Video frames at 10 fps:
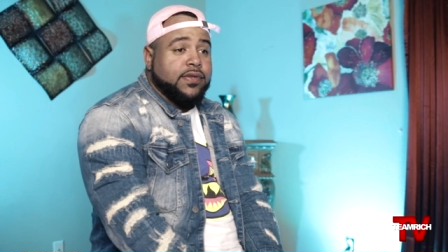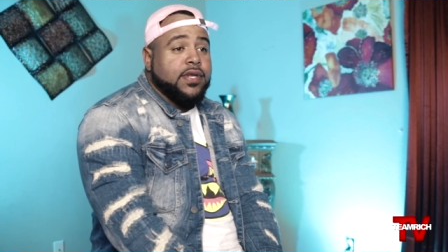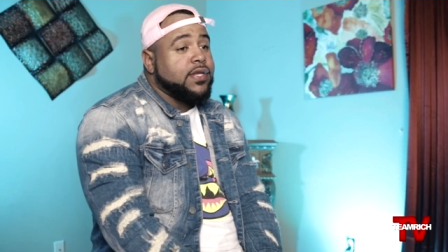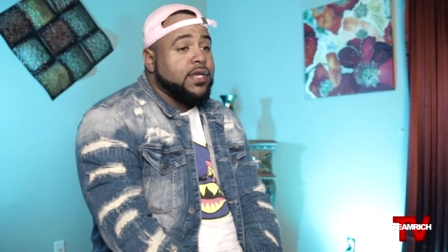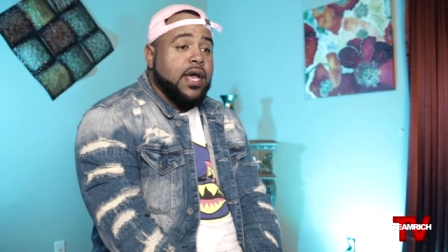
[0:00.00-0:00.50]

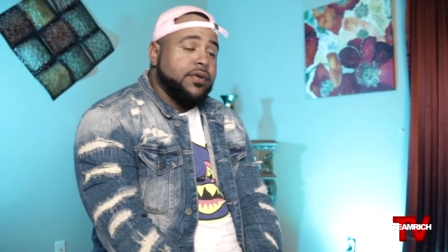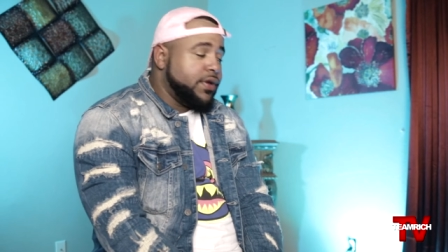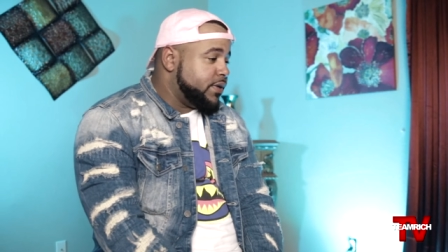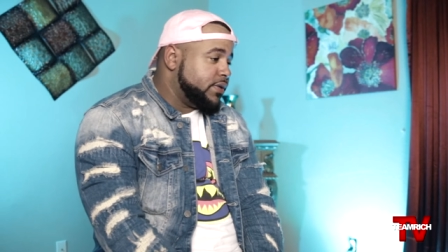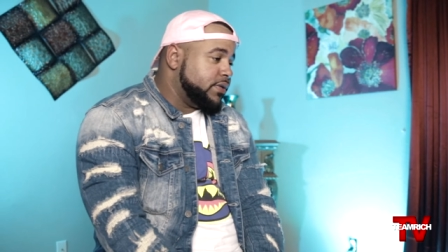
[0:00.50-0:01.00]
nothing out
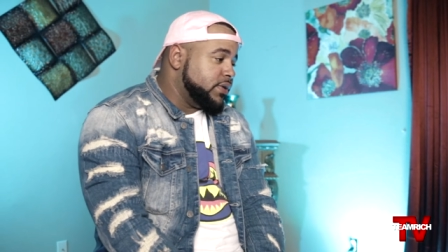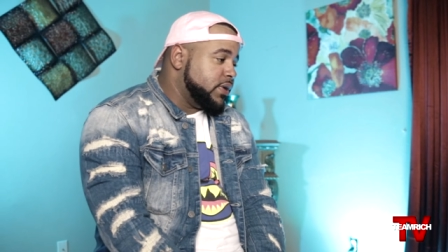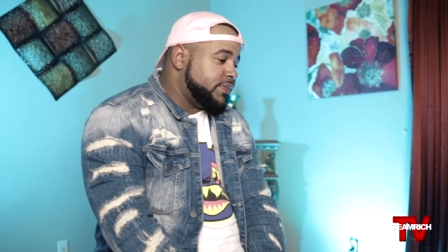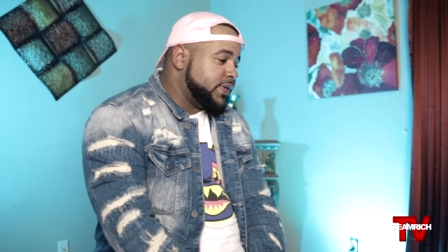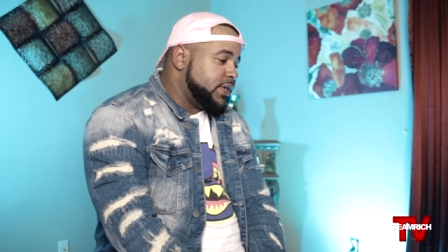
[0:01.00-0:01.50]
here. You know what
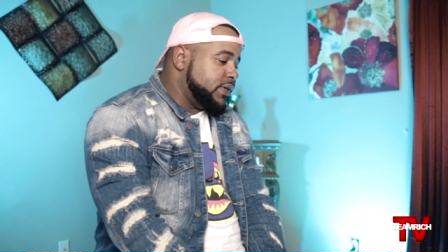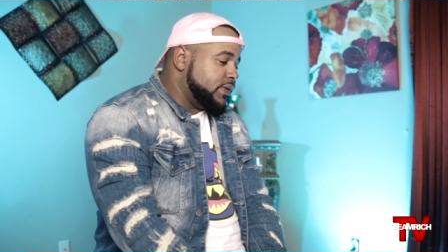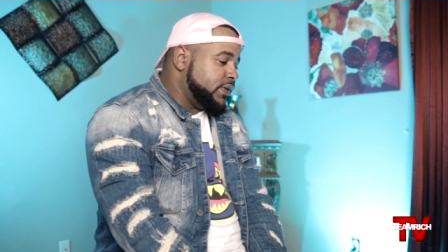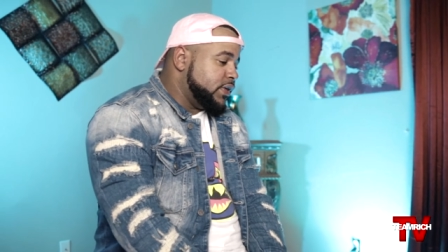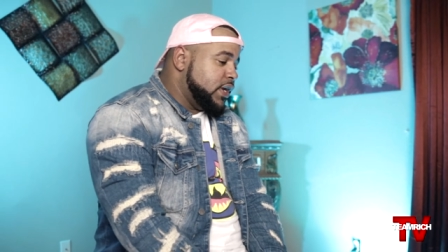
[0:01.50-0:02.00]
I'm saying?
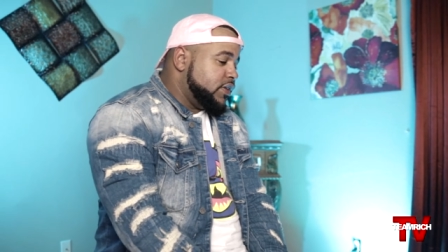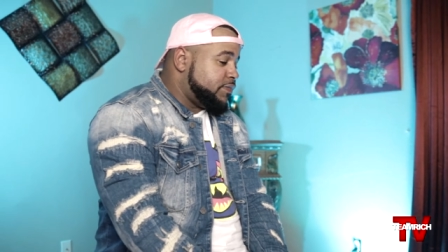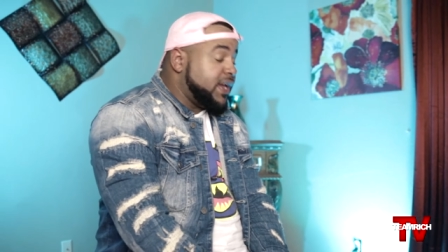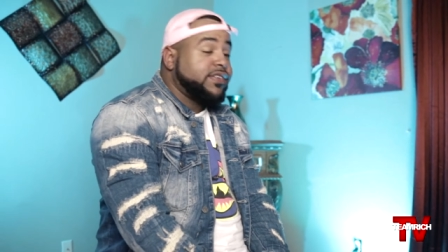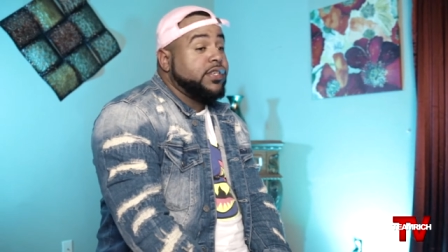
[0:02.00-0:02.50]
It, it,
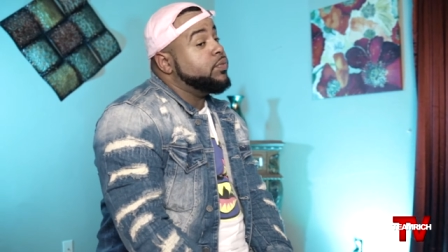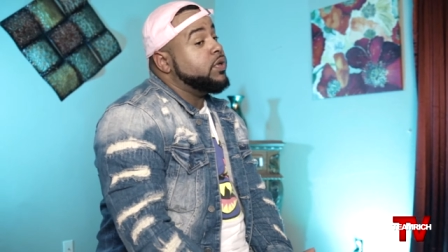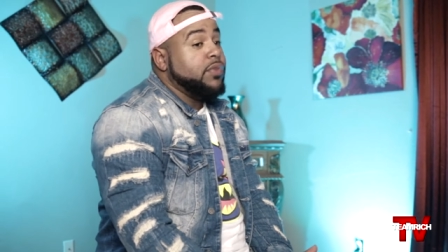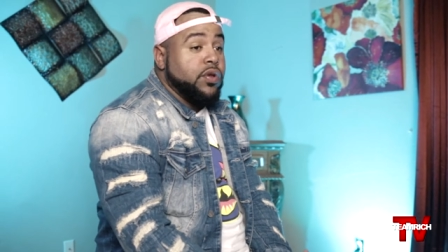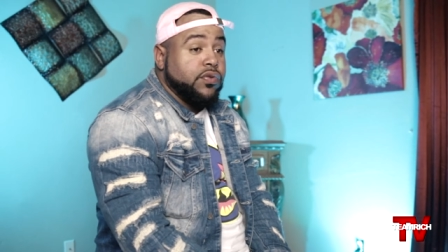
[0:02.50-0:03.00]
especially
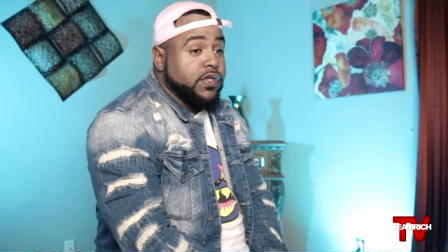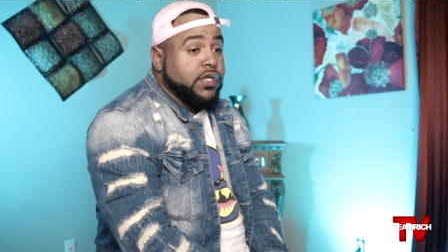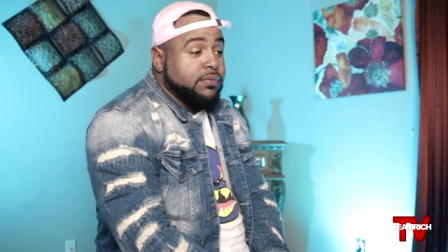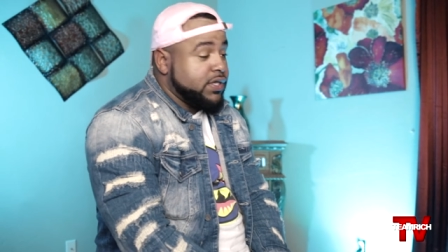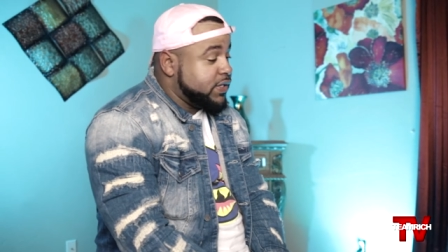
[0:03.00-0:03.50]
with music, I
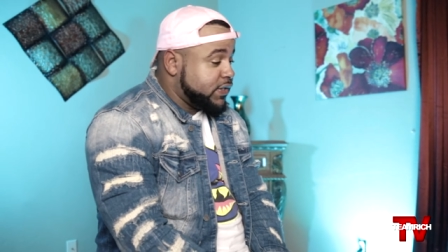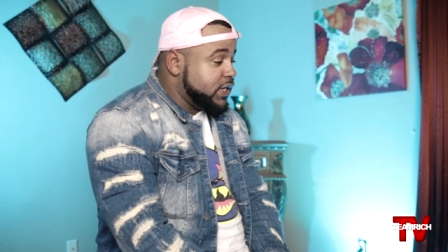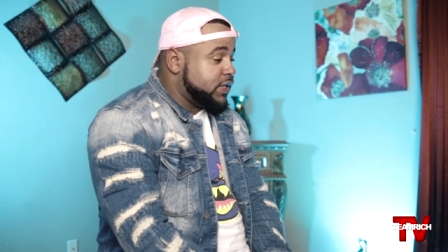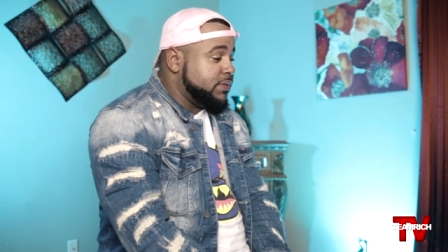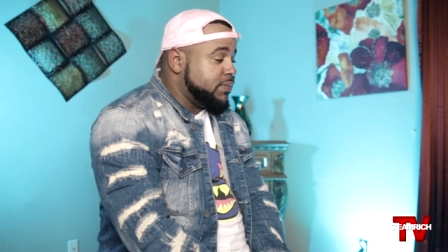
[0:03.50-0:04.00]
mean, it's nothing.